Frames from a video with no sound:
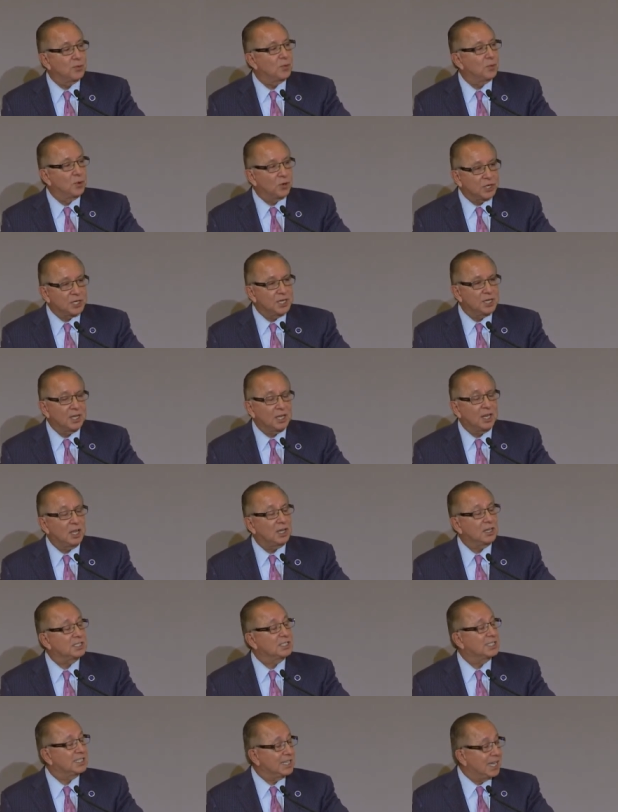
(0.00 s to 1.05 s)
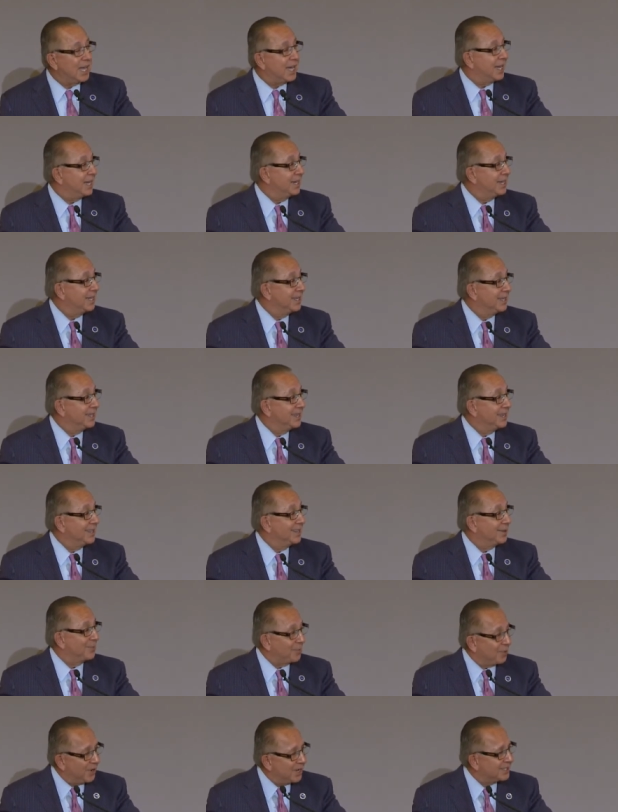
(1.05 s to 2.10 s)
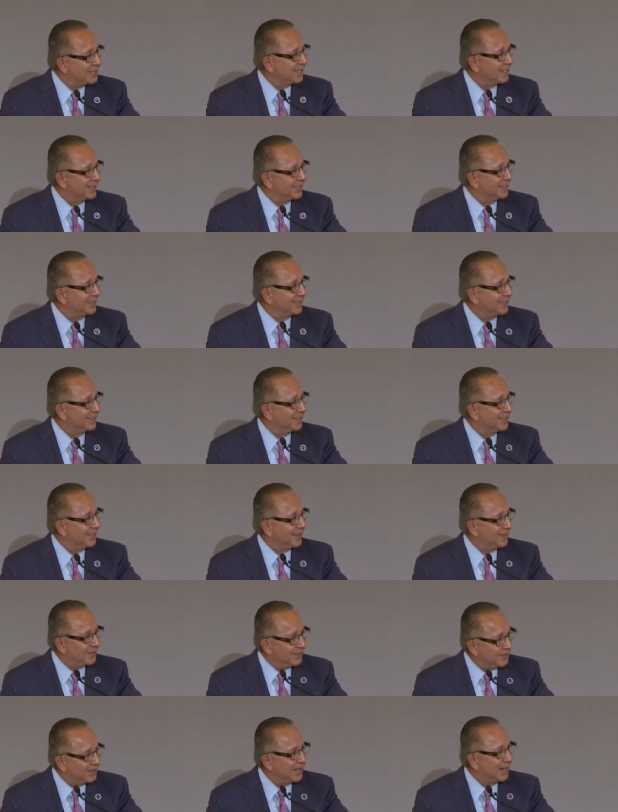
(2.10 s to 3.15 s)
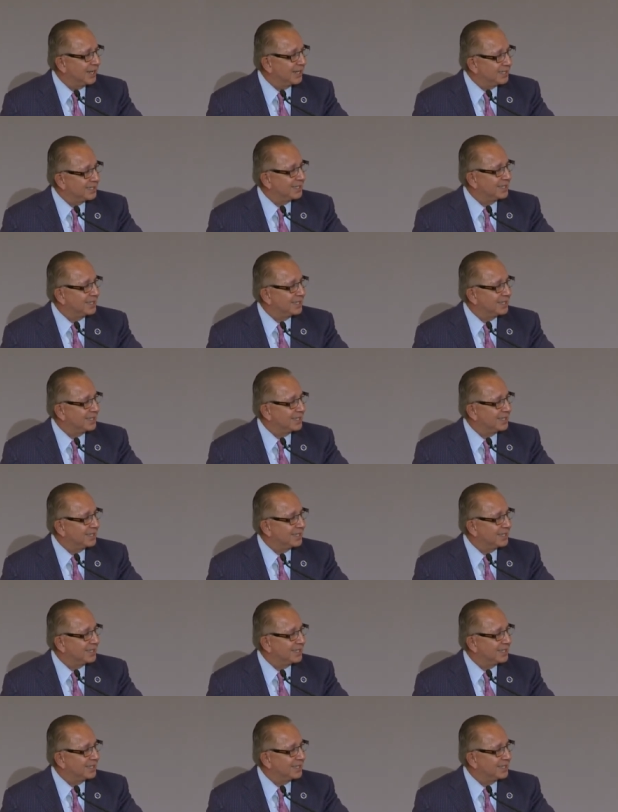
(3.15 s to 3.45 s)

working alongside the President of the United